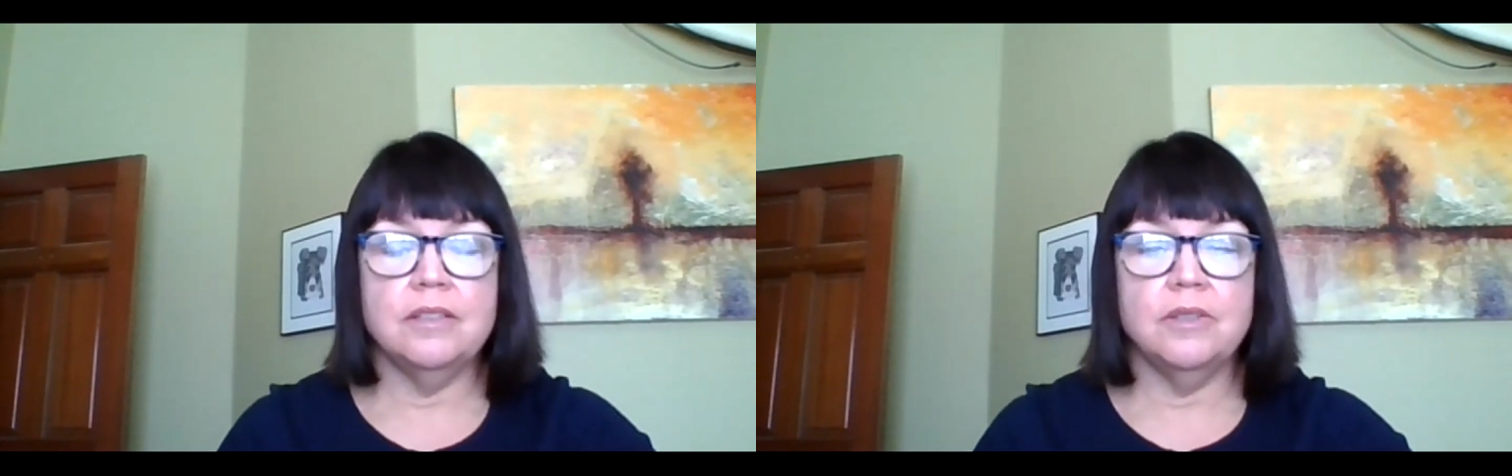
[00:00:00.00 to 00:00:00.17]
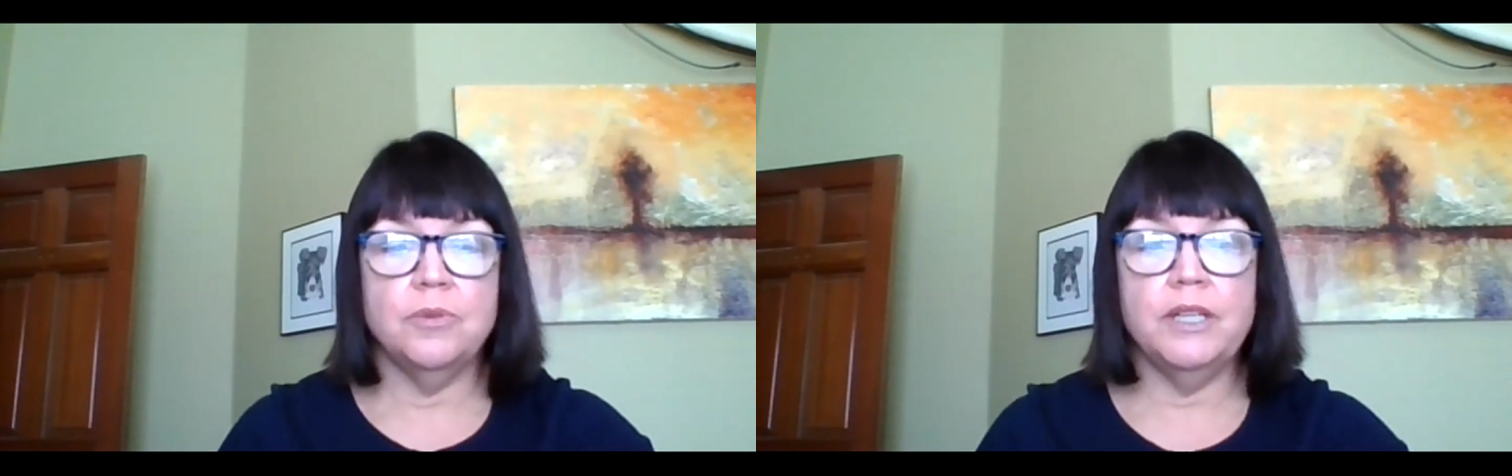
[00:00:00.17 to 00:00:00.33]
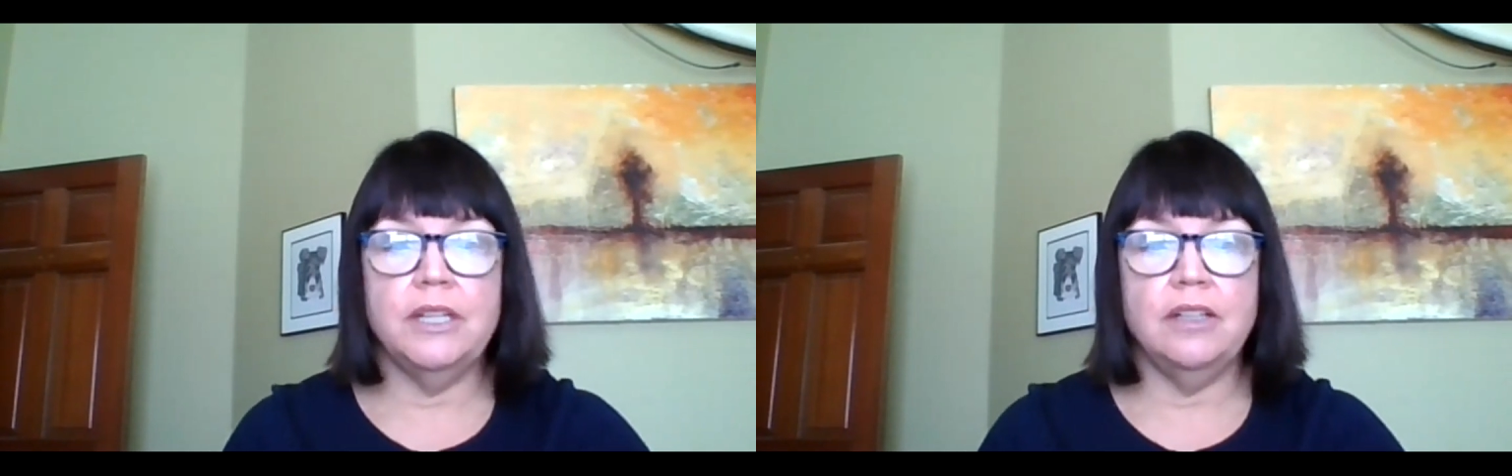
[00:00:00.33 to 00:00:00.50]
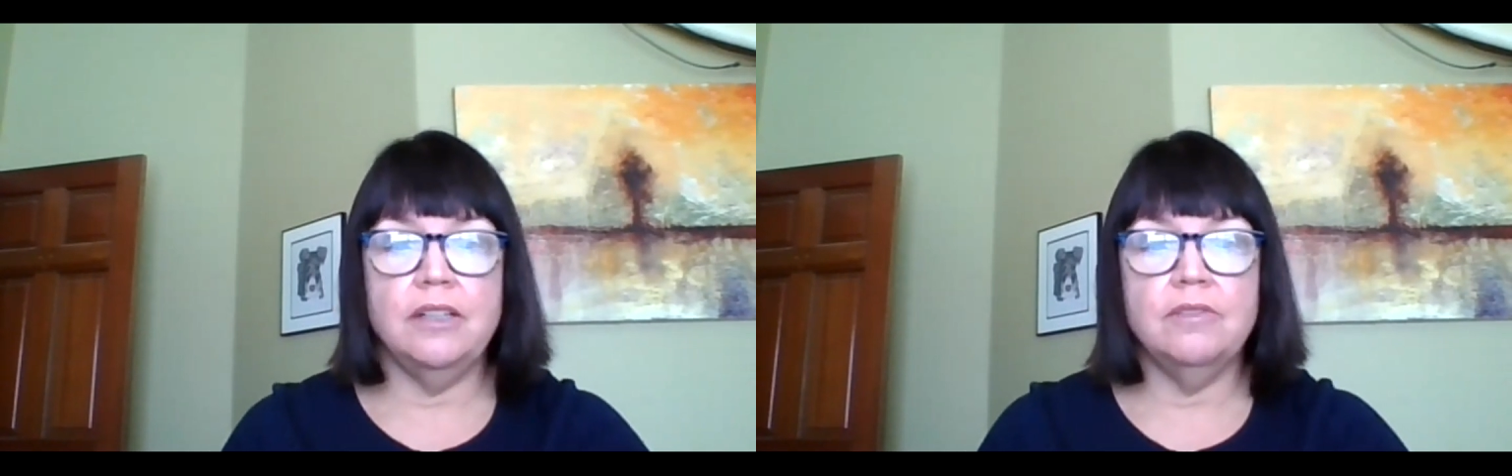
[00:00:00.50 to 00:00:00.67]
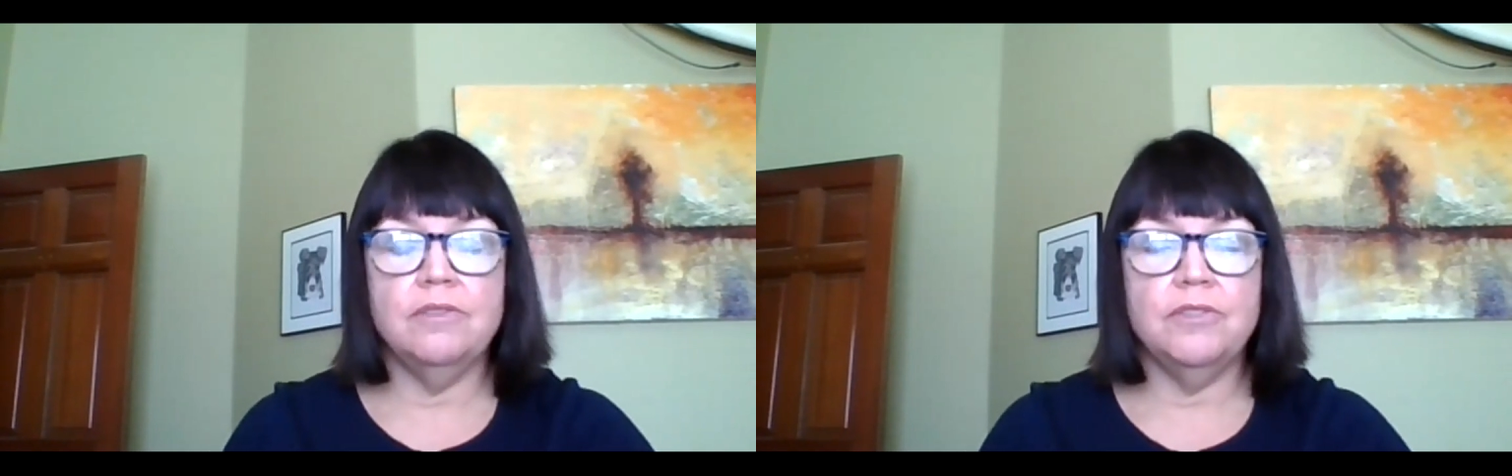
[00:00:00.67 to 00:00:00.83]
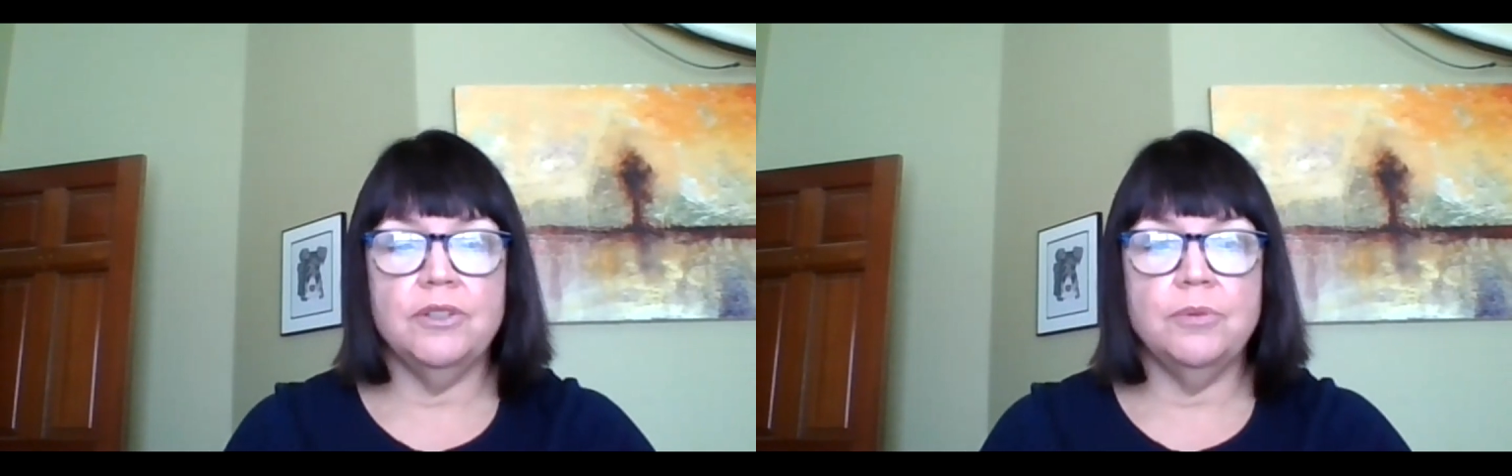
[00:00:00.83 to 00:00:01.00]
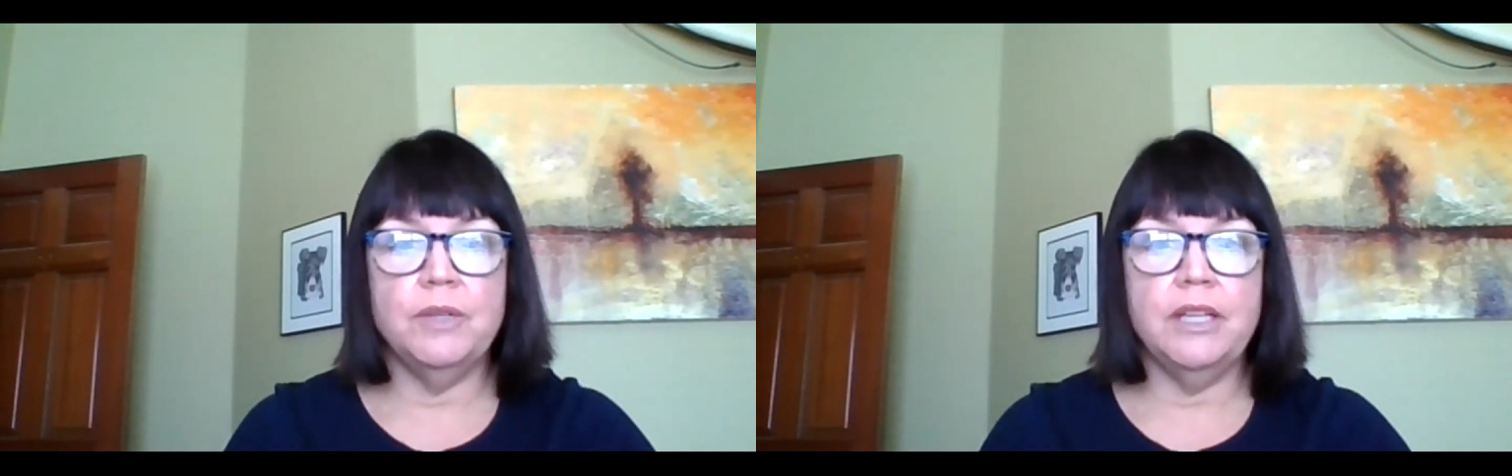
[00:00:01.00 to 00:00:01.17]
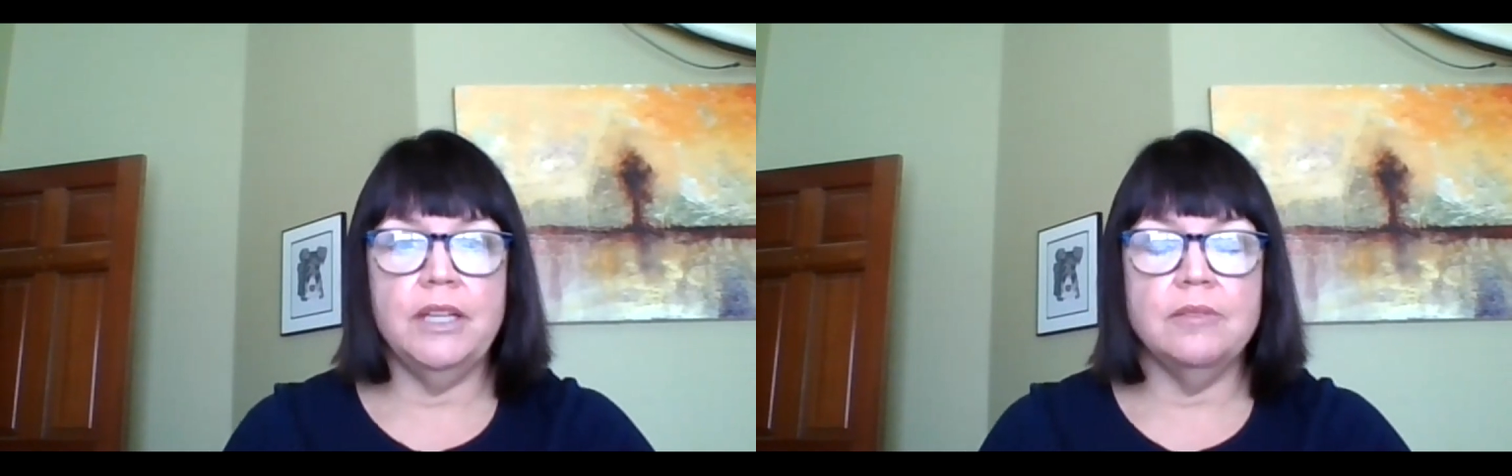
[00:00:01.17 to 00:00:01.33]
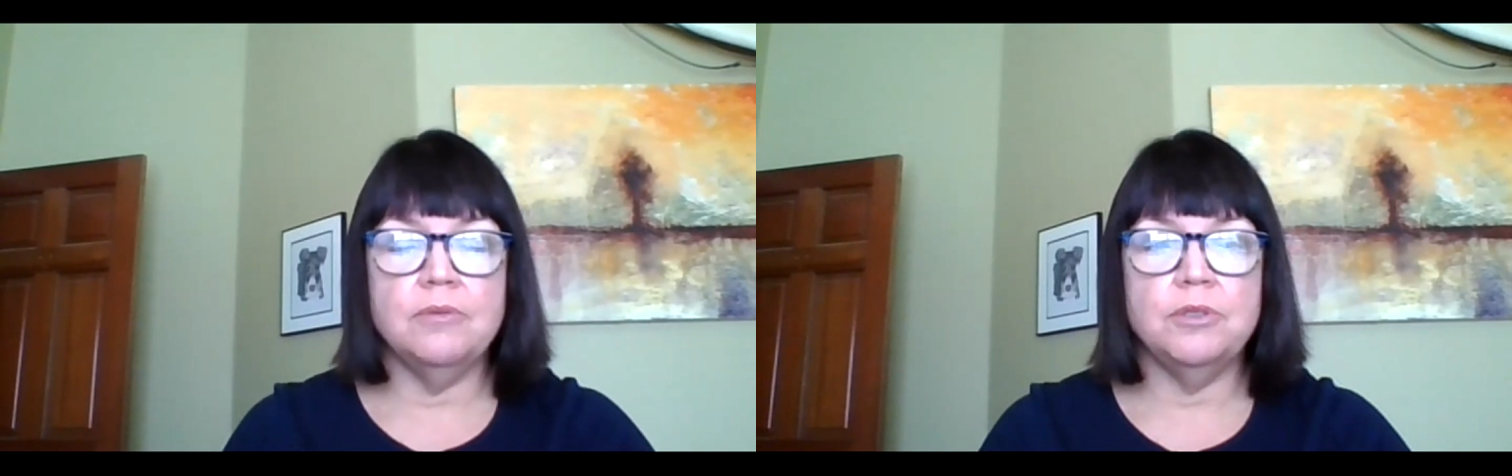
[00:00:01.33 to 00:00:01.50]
the reading for the weekend,